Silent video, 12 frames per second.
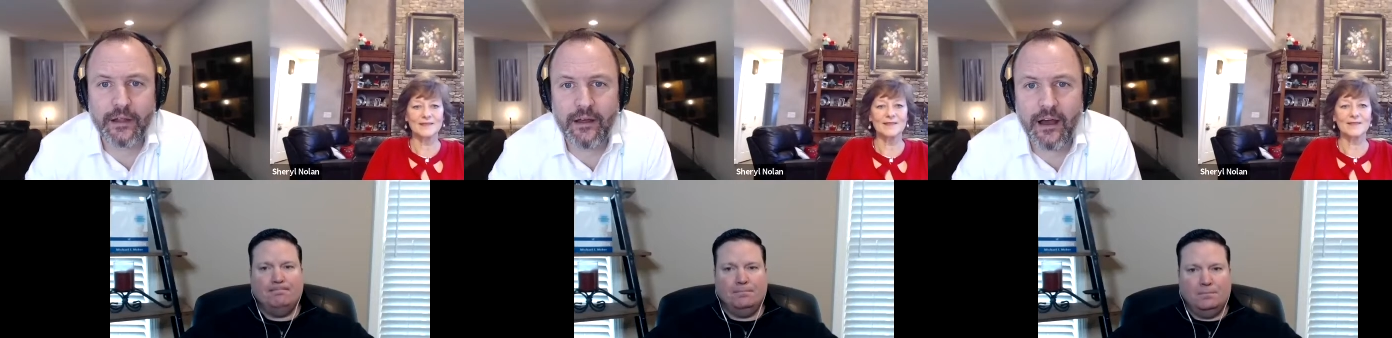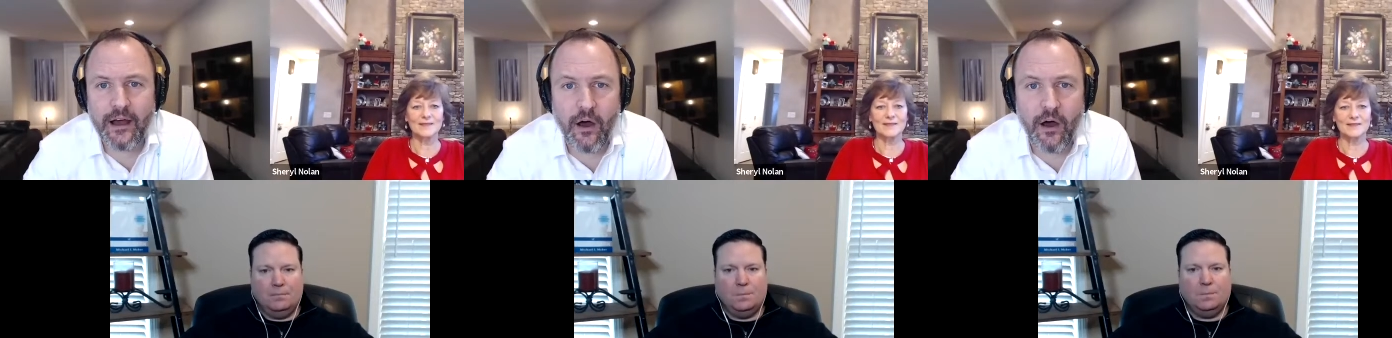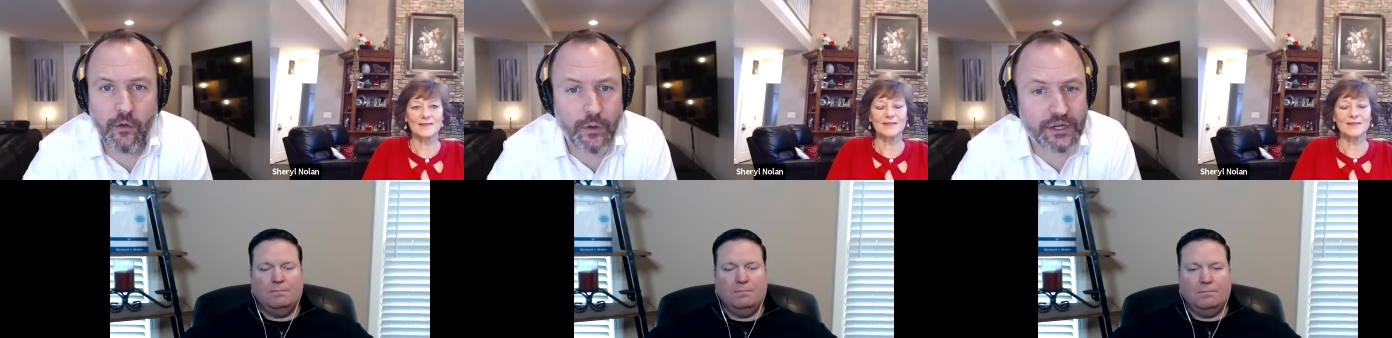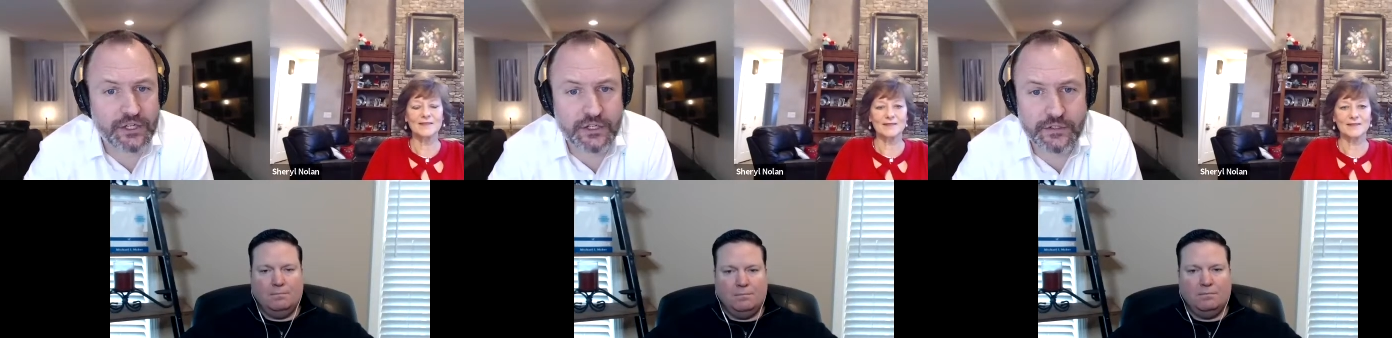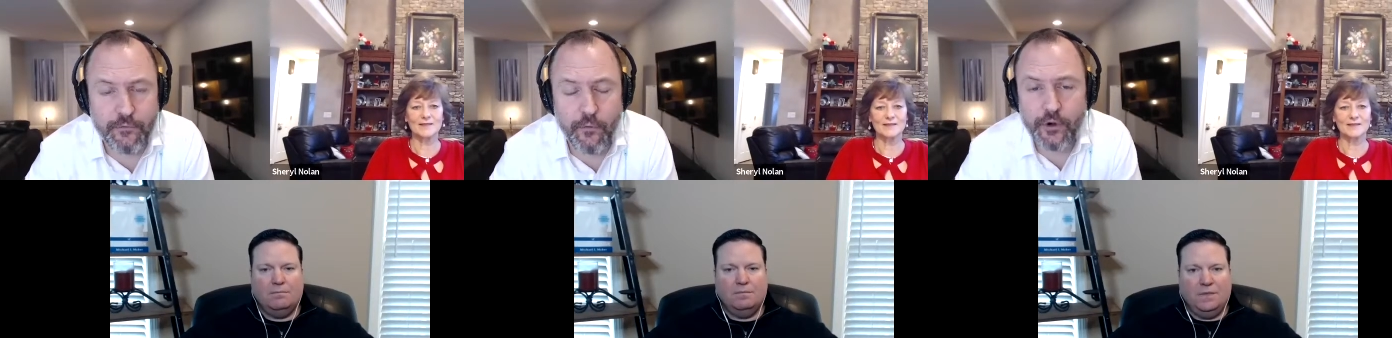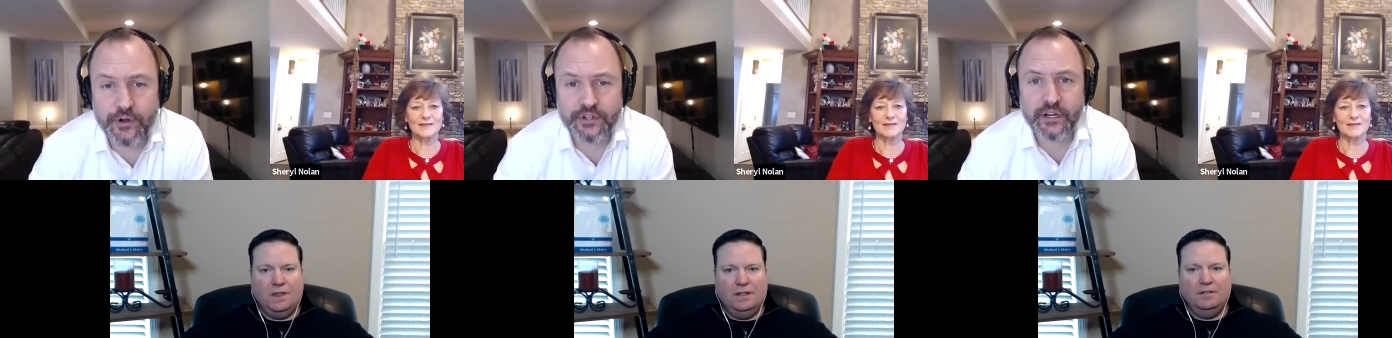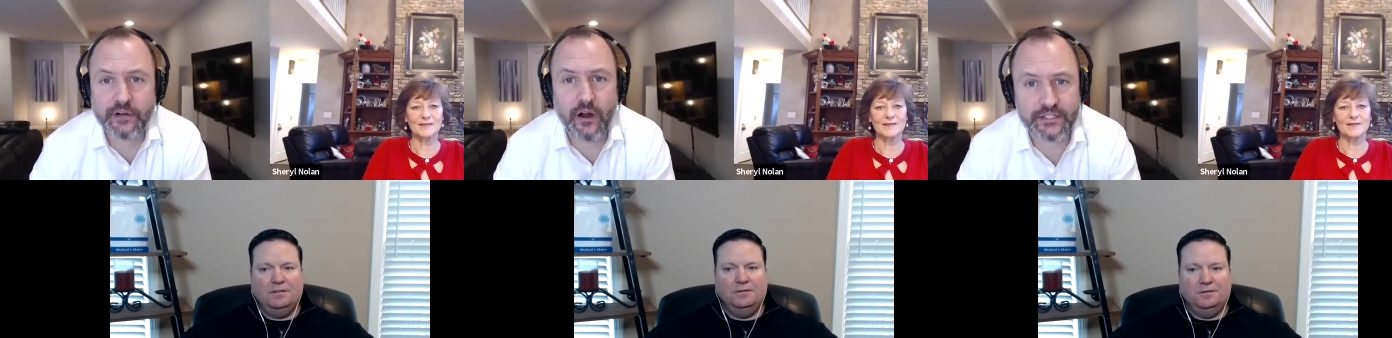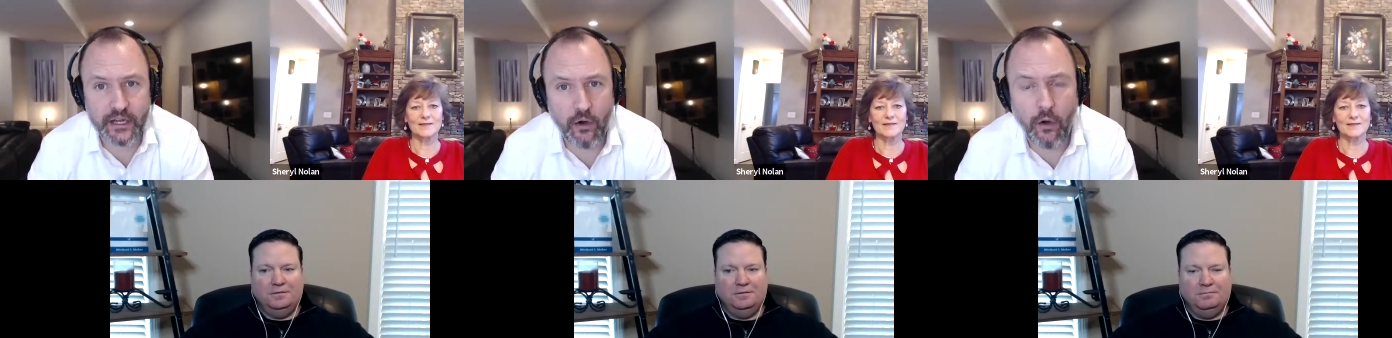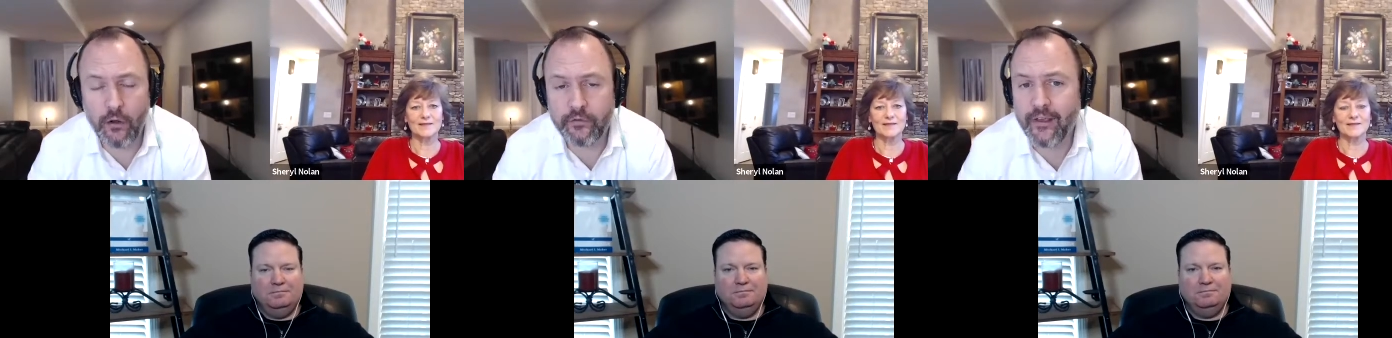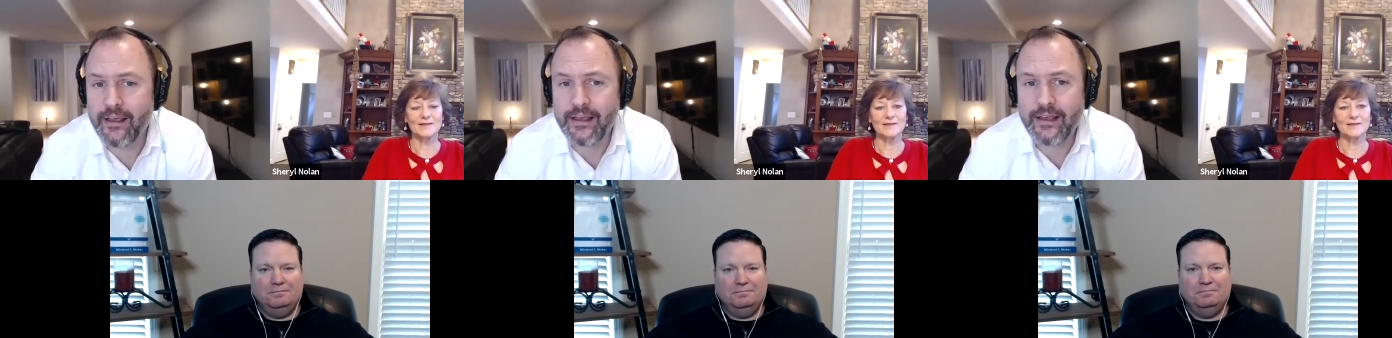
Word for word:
Speaker 1: uh, all the questions for your generosity calls.